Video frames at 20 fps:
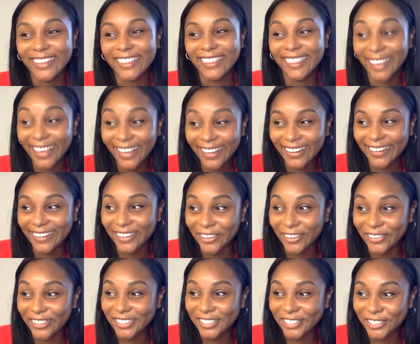then
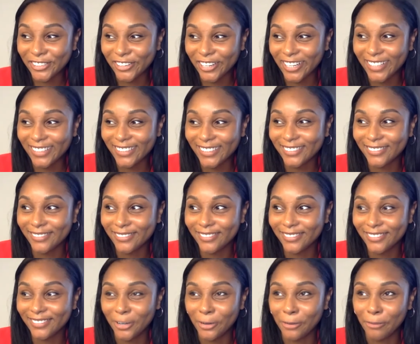going straight,
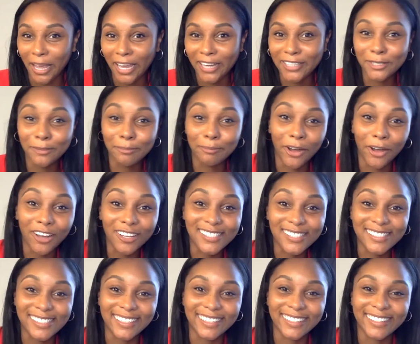back to
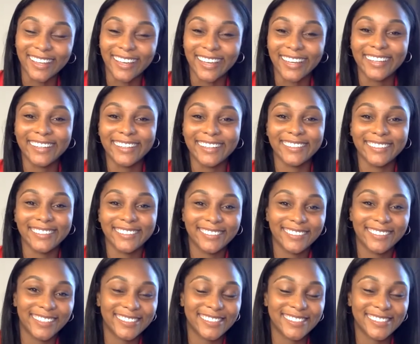Boston, like
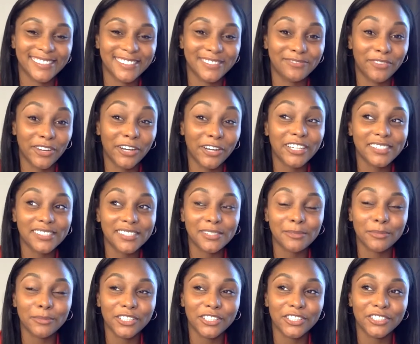that's very
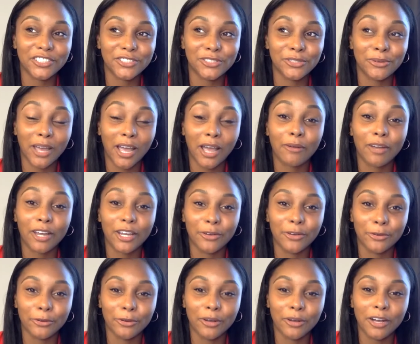similar to how I
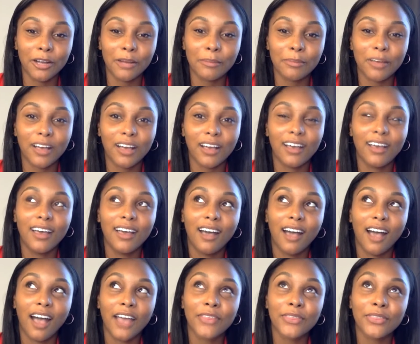grew up.
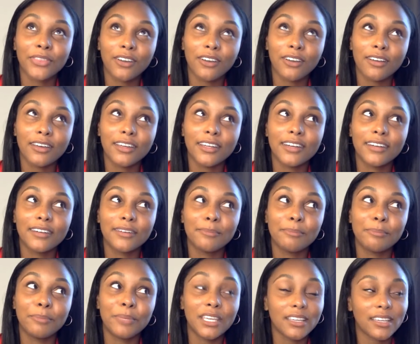I thought
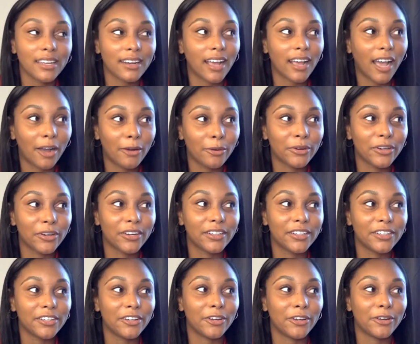being at Howard,
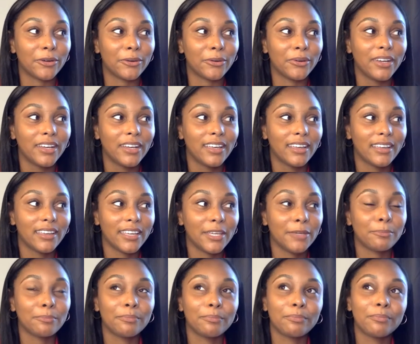
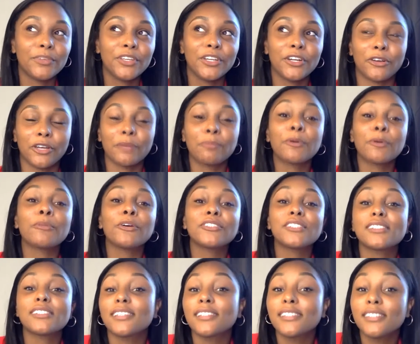it promotes
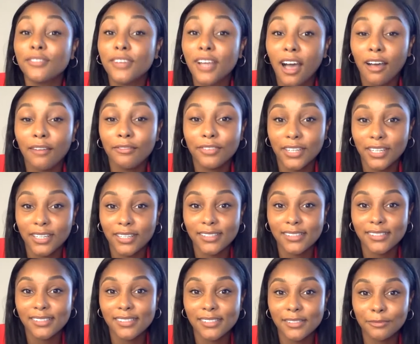a sense of
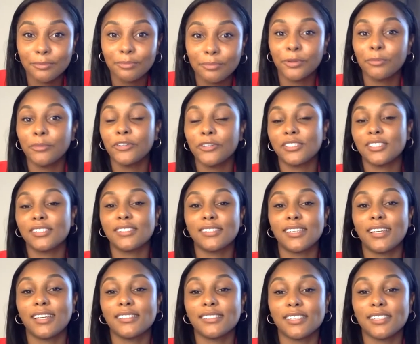confidence, promotes a
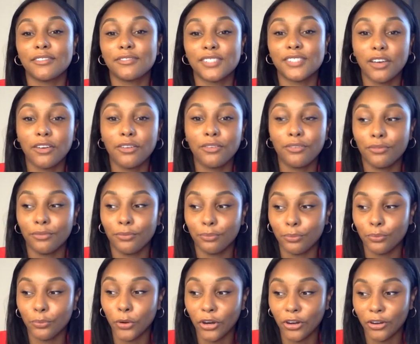sense of
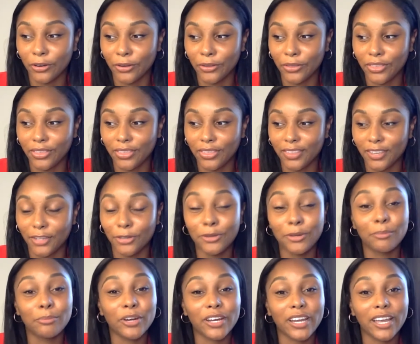self-worth that you
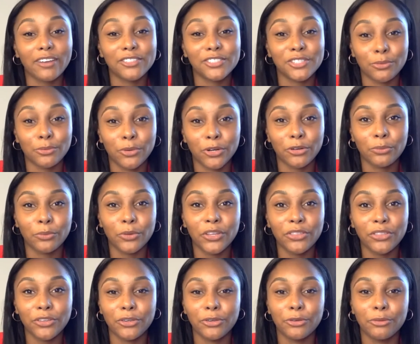can bring out into the world
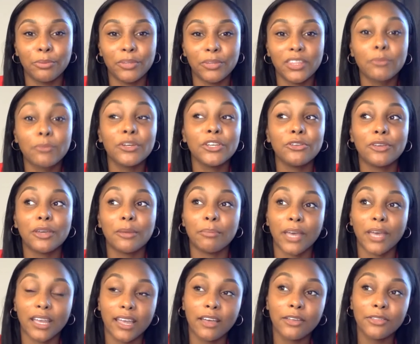with you. But then when you get
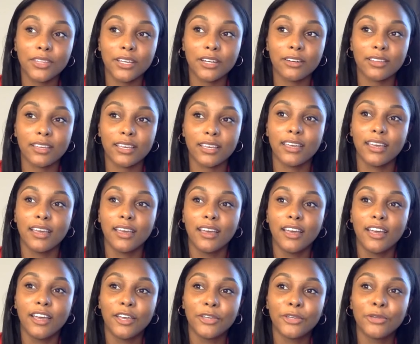back out there, like
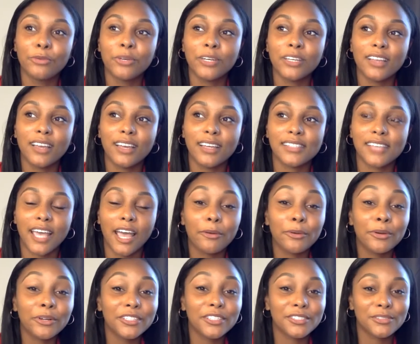you realize
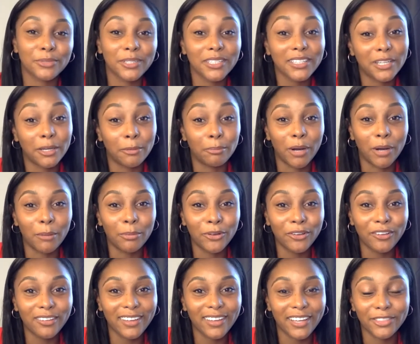Howard is really a
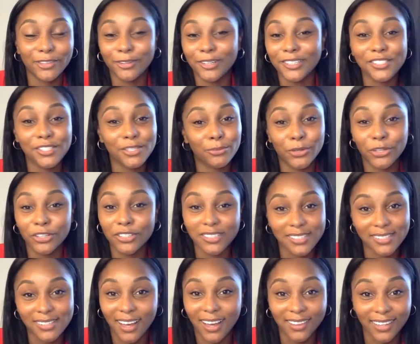bubble and the rest of the world
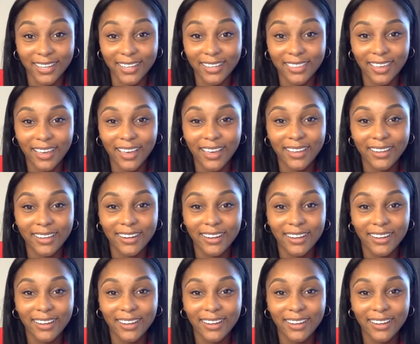is not like that.